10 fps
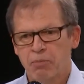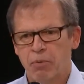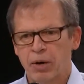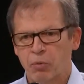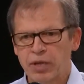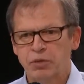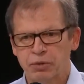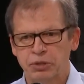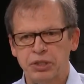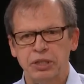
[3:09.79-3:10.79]
But West
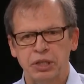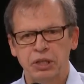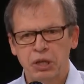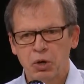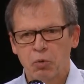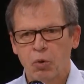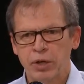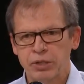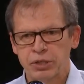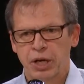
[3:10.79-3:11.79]
Virginia
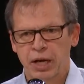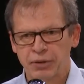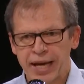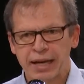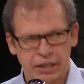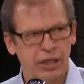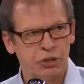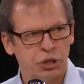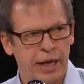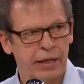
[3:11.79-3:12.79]
was, they had a
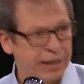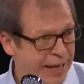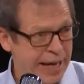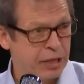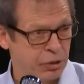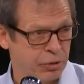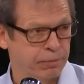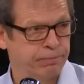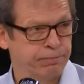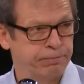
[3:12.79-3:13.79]
gut check, and they answered.